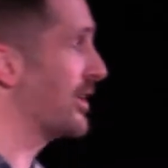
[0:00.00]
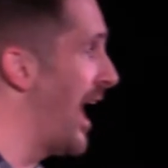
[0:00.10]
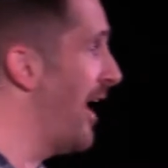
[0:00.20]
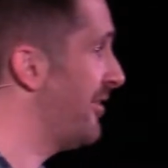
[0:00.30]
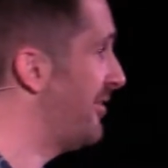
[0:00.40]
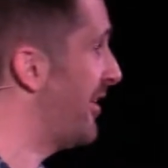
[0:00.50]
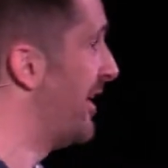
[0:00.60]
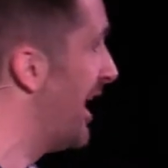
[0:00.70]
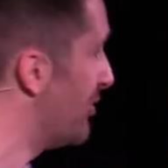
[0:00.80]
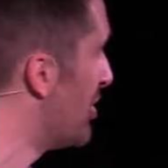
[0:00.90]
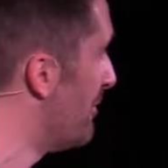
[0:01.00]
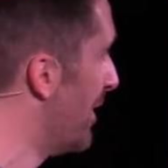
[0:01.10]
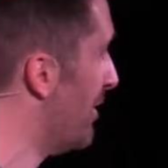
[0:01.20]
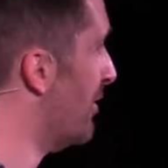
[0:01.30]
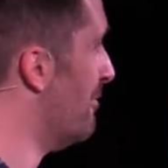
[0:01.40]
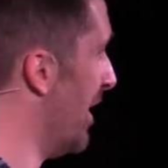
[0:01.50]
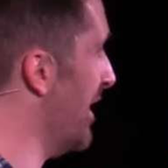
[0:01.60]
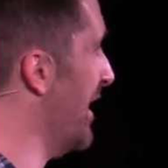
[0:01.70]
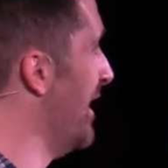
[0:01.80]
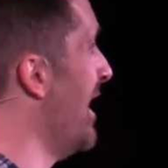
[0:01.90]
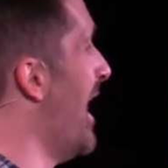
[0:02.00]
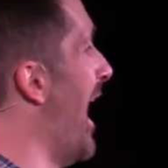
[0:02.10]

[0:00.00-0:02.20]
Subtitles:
gas and electric bill money,